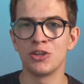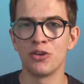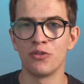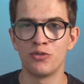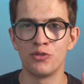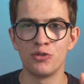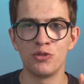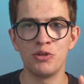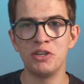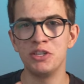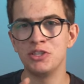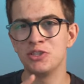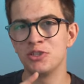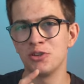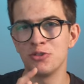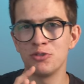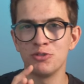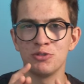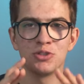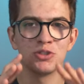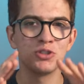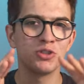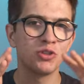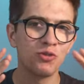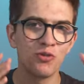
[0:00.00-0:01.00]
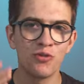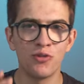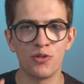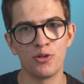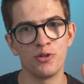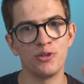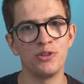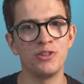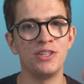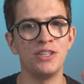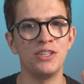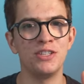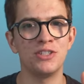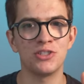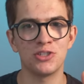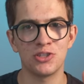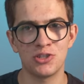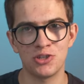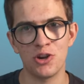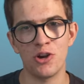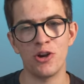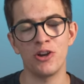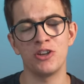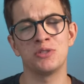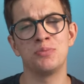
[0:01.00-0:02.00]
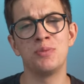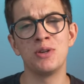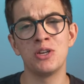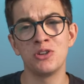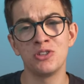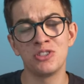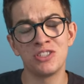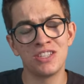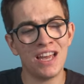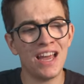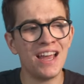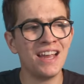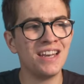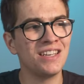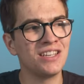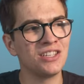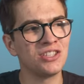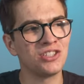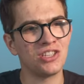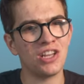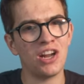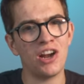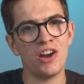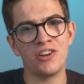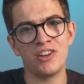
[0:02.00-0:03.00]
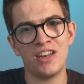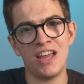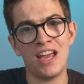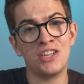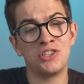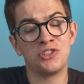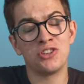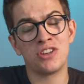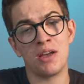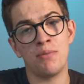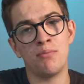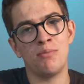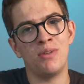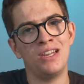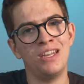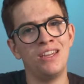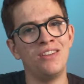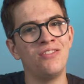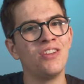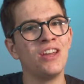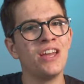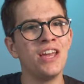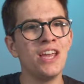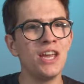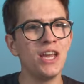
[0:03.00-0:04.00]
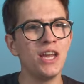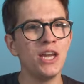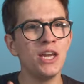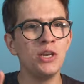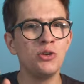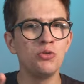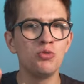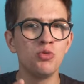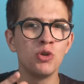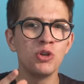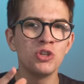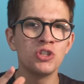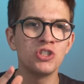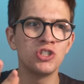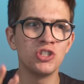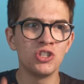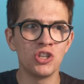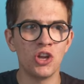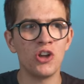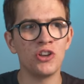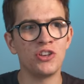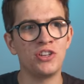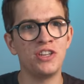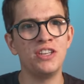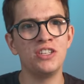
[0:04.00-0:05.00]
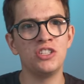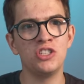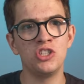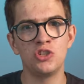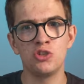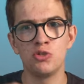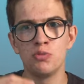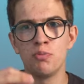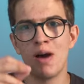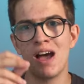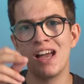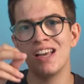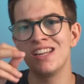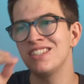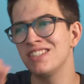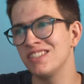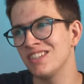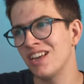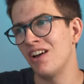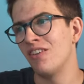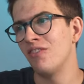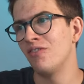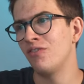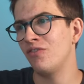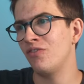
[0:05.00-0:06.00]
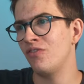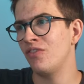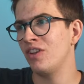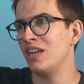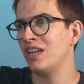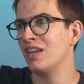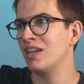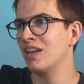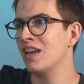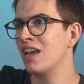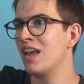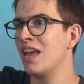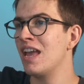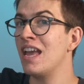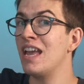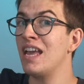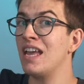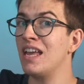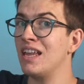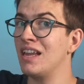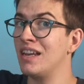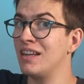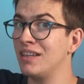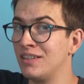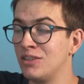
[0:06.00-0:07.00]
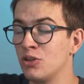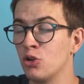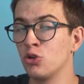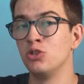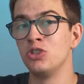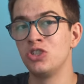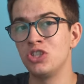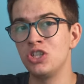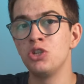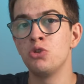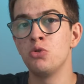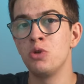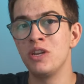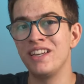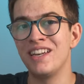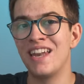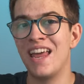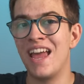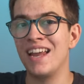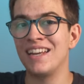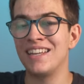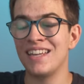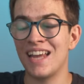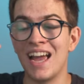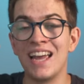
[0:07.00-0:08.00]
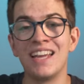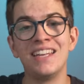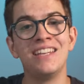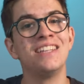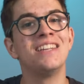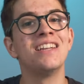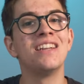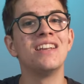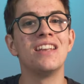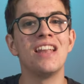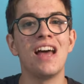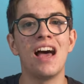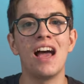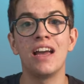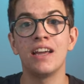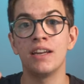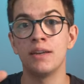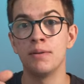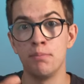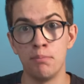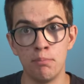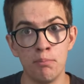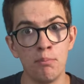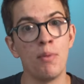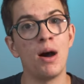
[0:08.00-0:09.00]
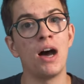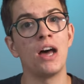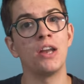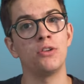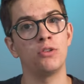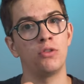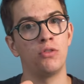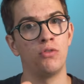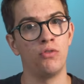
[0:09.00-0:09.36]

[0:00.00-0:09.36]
of reasons for this choice because at the start as you can believe it was not easy to buy something considering that I didn't like manual